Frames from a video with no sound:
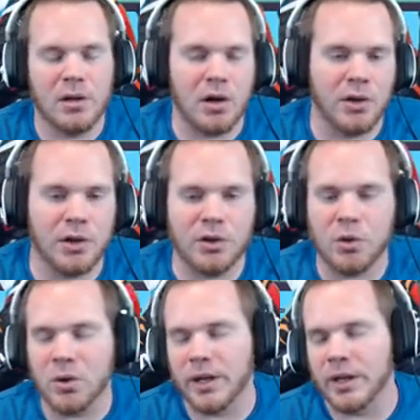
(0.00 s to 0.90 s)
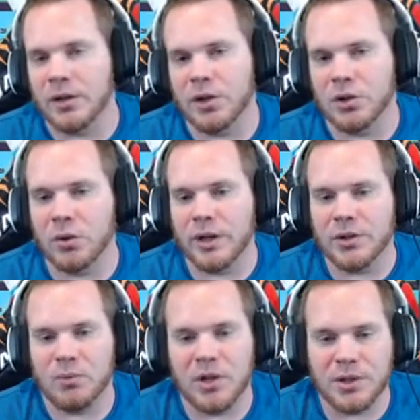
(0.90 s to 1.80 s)
the notorious
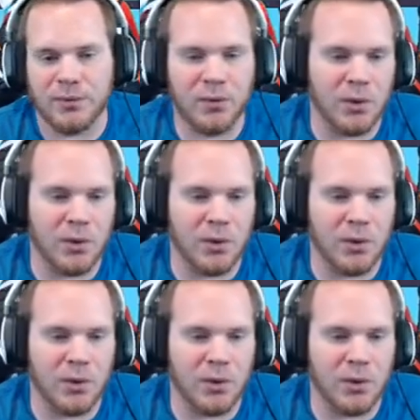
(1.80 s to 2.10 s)
ones for